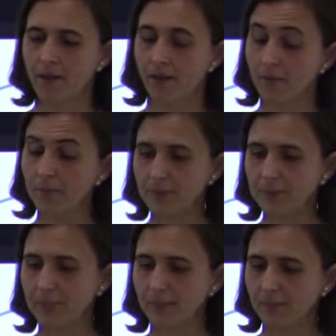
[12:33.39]
uh, baby
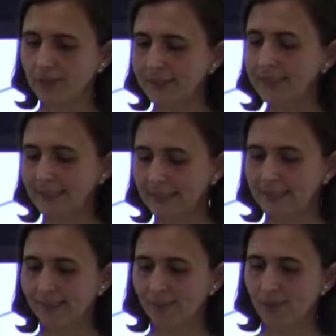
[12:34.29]
brain images
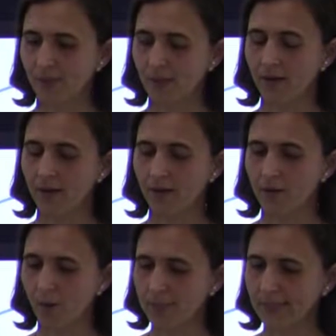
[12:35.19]
needs to uh,
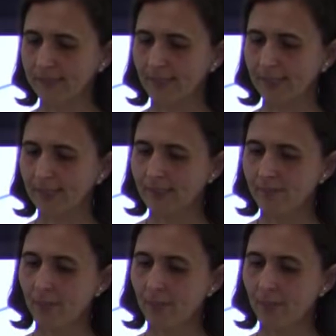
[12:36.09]
accommodate that.